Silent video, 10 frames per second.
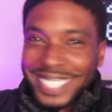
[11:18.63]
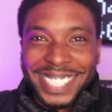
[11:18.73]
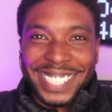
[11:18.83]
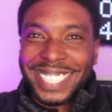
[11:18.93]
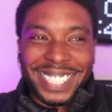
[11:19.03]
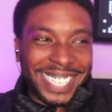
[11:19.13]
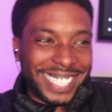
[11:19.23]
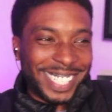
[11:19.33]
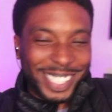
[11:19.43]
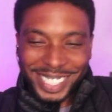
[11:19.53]
He's
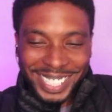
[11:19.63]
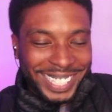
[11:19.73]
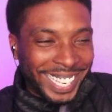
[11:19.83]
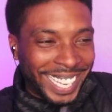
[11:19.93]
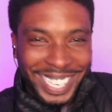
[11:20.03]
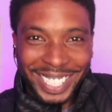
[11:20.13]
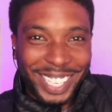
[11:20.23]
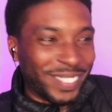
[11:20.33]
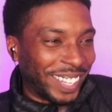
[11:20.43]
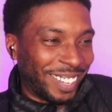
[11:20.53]
like, yo, shut the hell
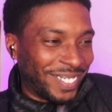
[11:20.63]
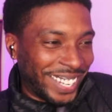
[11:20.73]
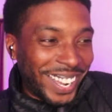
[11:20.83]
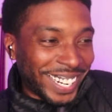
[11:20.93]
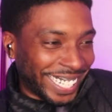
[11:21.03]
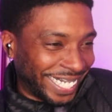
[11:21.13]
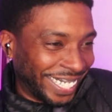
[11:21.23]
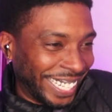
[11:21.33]
up when I'm talking, though.